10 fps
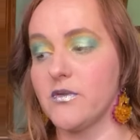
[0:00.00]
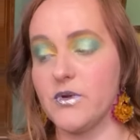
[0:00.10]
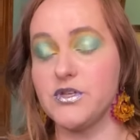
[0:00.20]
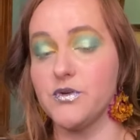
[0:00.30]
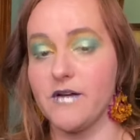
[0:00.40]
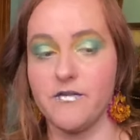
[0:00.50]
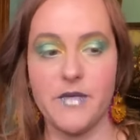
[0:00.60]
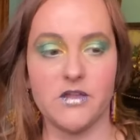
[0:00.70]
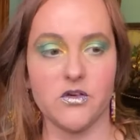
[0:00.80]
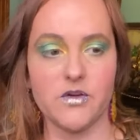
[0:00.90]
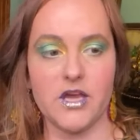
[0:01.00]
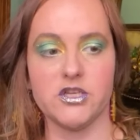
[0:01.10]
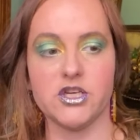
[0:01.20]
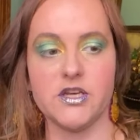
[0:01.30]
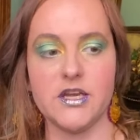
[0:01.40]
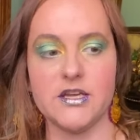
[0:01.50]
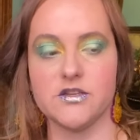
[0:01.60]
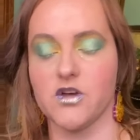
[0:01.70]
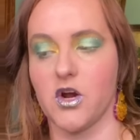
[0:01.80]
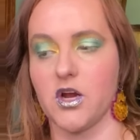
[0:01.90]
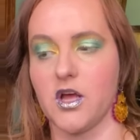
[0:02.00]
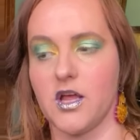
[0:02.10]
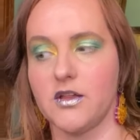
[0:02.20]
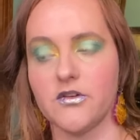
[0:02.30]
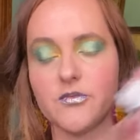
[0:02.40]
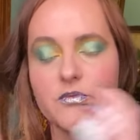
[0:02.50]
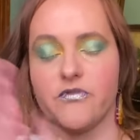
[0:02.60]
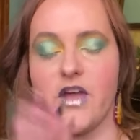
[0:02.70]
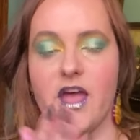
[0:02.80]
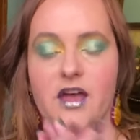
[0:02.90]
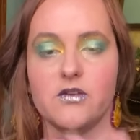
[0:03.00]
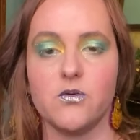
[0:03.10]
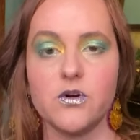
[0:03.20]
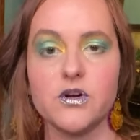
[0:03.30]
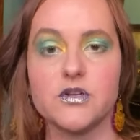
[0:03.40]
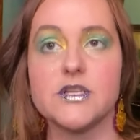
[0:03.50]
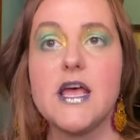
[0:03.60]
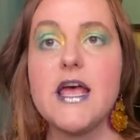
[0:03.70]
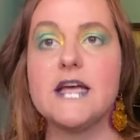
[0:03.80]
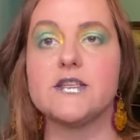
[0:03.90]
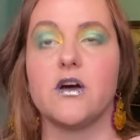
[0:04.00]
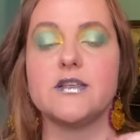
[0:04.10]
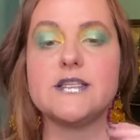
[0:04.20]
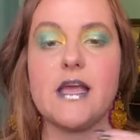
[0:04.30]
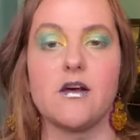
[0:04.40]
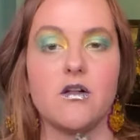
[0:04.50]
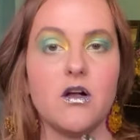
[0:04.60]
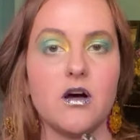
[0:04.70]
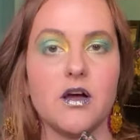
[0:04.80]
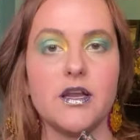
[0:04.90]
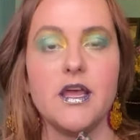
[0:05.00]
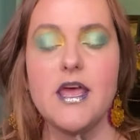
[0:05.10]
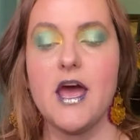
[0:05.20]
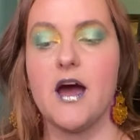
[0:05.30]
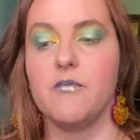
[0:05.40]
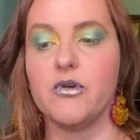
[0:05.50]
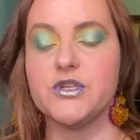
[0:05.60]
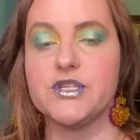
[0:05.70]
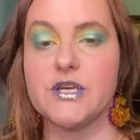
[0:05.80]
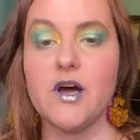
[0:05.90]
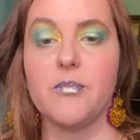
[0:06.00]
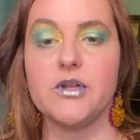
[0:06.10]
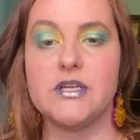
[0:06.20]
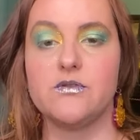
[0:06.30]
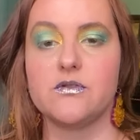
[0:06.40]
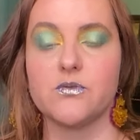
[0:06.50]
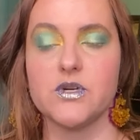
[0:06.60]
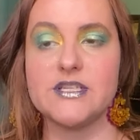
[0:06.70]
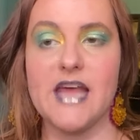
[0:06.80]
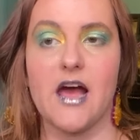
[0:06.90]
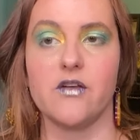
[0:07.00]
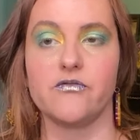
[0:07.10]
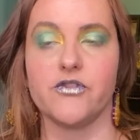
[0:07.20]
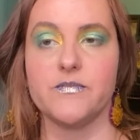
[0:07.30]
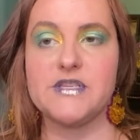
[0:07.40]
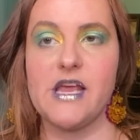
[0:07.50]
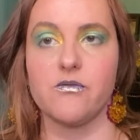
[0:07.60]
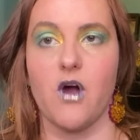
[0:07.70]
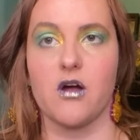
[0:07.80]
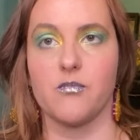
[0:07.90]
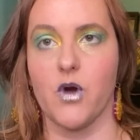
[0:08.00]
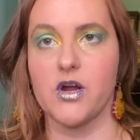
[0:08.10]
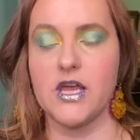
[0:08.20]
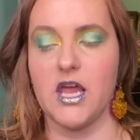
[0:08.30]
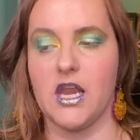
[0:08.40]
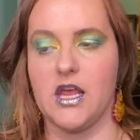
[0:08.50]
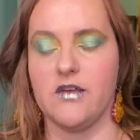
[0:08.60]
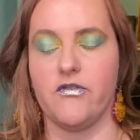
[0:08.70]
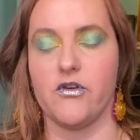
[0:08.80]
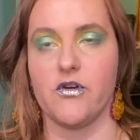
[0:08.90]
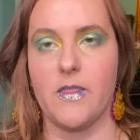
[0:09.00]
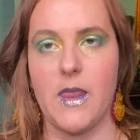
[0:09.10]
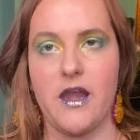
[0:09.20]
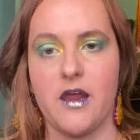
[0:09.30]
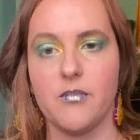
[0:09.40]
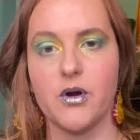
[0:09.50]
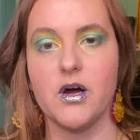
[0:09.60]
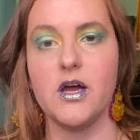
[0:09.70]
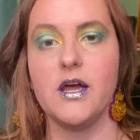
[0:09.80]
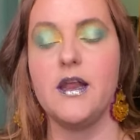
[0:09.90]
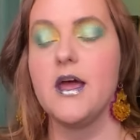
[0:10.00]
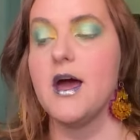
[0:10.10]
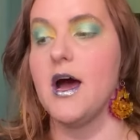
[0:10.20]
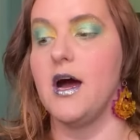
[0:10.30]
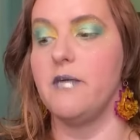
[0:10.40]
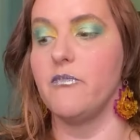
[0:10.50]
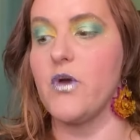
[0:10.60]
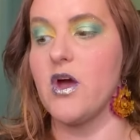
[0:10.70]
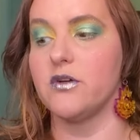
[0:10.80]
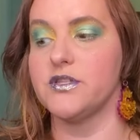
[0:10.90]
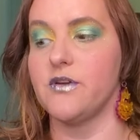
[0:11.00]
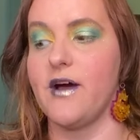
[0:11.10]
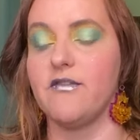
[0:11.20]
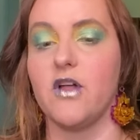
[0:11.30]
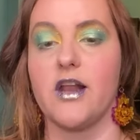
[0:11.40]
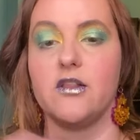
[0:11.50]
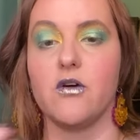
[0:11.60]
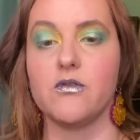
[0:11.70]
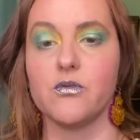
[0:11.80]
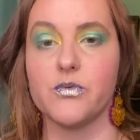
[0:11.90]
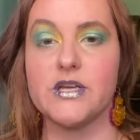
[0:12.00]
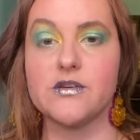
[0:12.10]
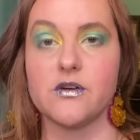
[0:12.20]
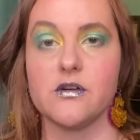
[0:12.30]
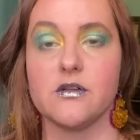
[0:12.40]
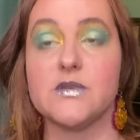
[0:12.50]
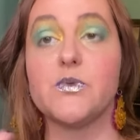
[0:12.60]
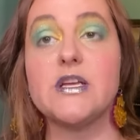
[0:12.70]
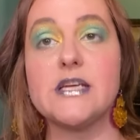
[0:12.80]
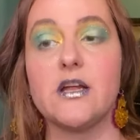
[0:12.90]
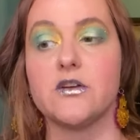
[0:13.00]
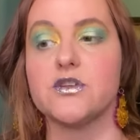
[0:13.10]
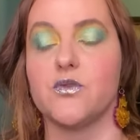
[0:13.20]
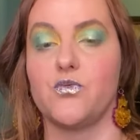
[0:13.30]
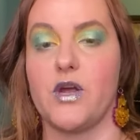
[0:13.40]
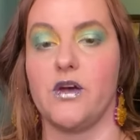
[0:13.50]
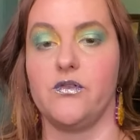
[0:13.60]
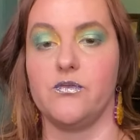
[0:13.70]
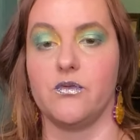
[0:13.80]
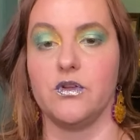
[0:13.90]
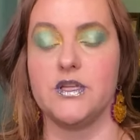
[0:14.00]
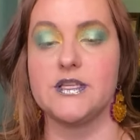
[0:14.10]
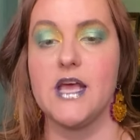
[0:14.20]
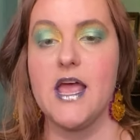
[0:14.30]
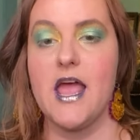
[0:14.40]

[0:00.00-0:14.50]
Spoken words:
We do have a main location. It is our Glitter Buffet headquarters. It's on St. Claude. We're just a couple of doors down from St. Roch Market if you're in the neighborhood. We also have a lot of local retailers around New Orleans